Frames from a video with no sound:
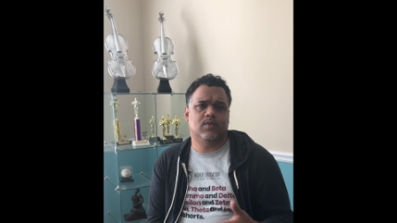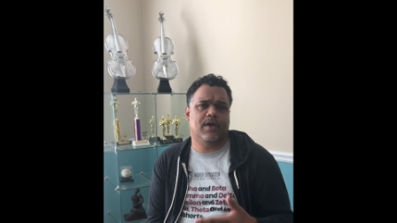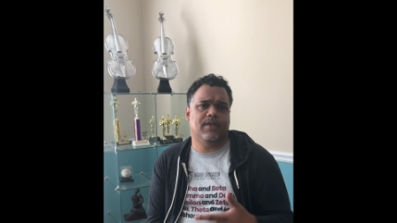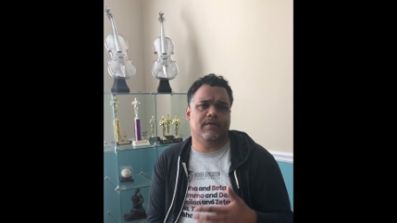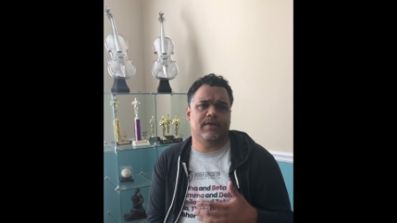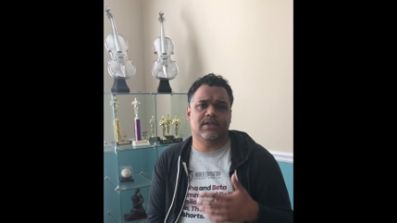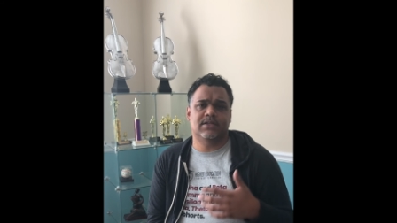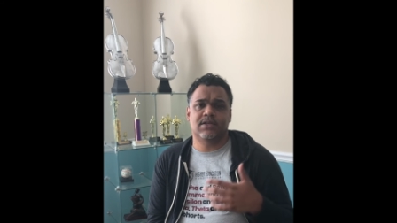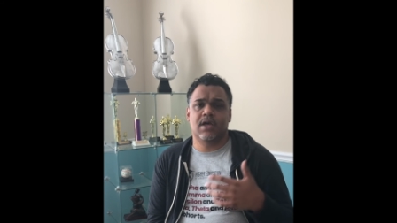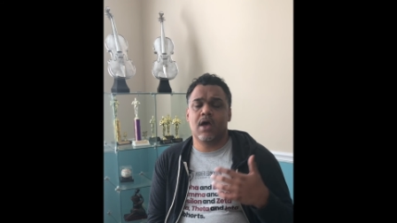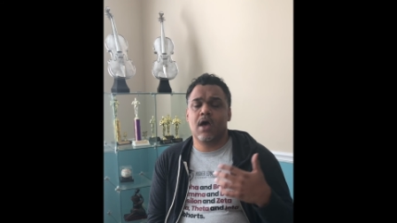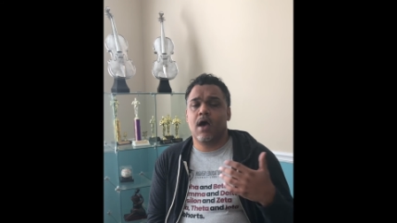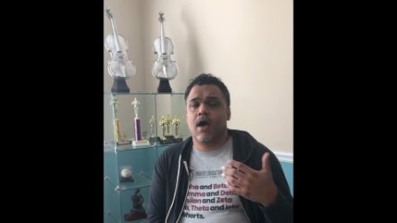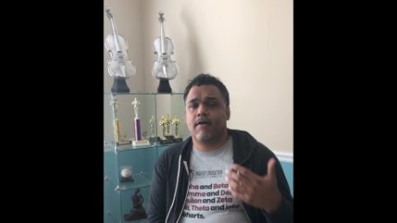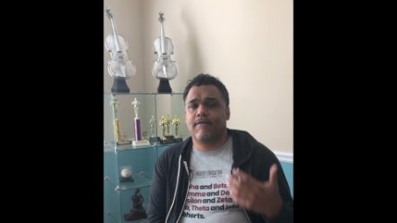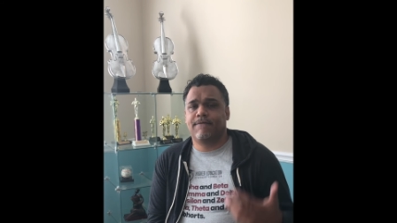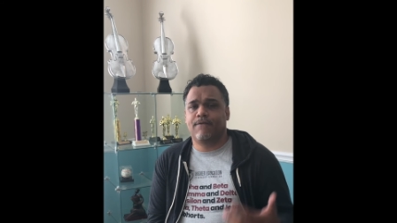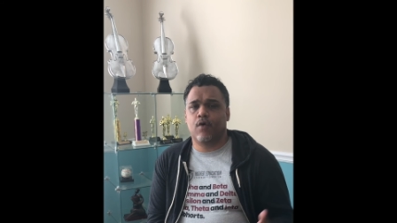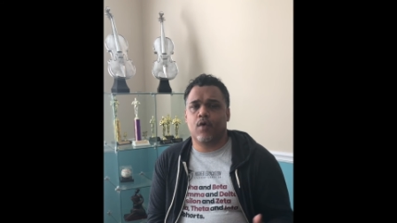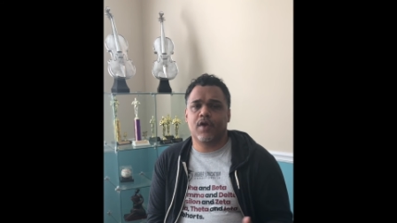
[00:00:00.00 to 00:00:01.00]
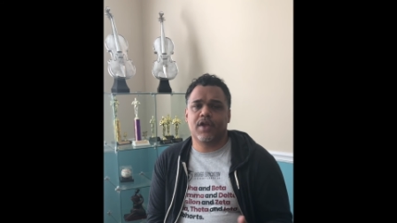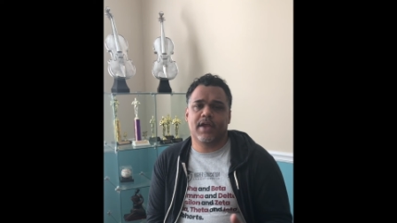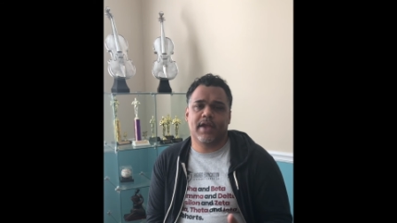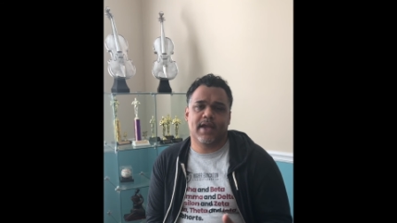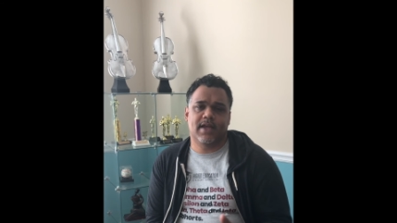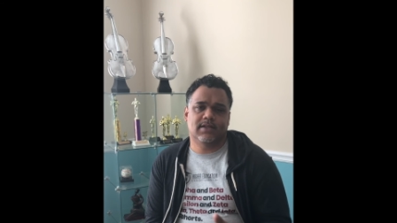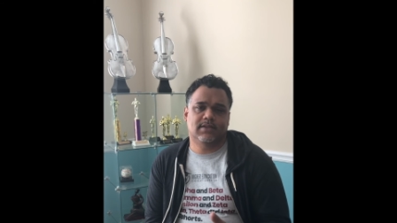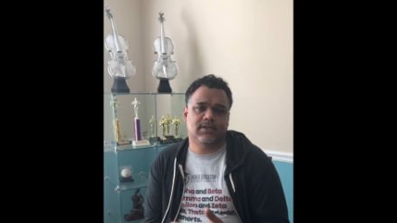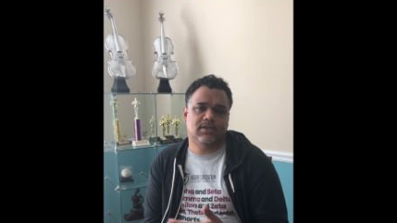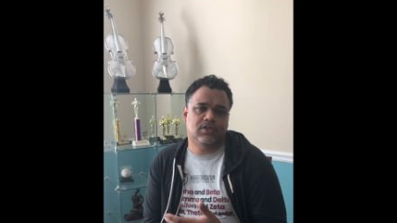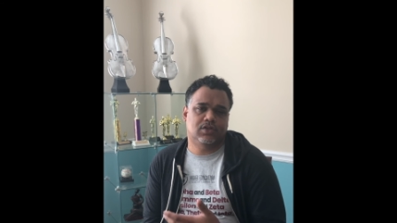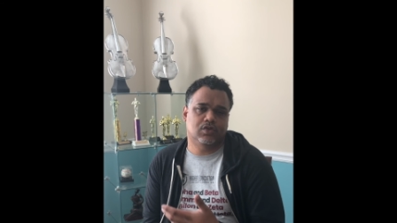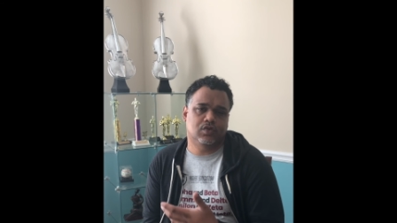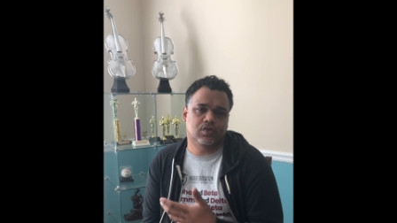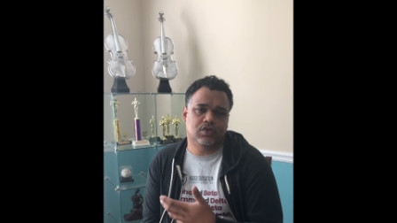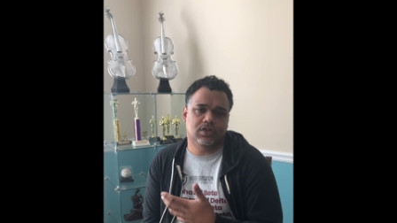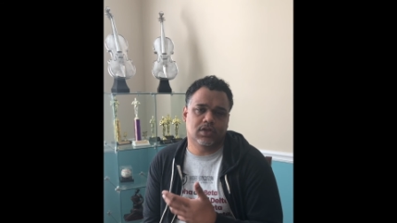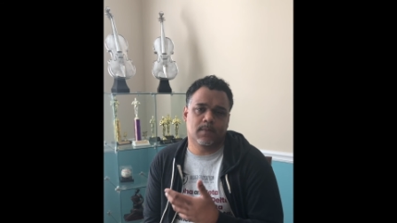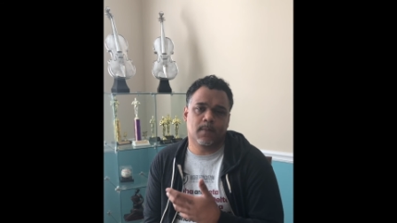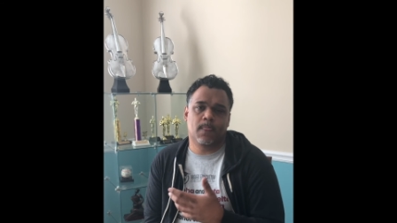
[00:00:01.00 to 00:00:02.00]
whether it's a four-year
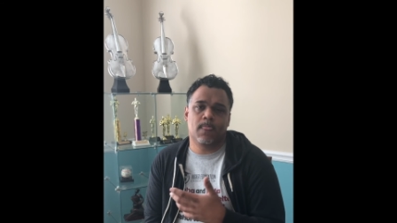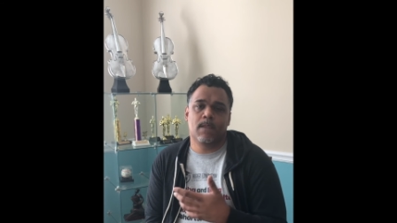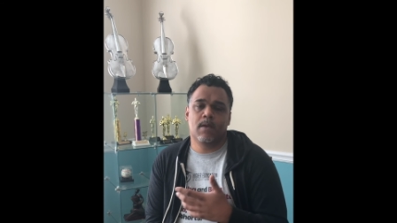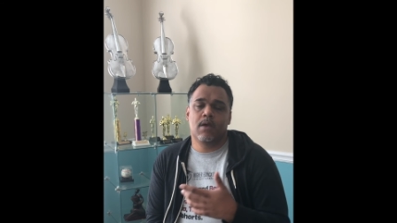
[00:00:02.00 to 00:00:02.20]
institution,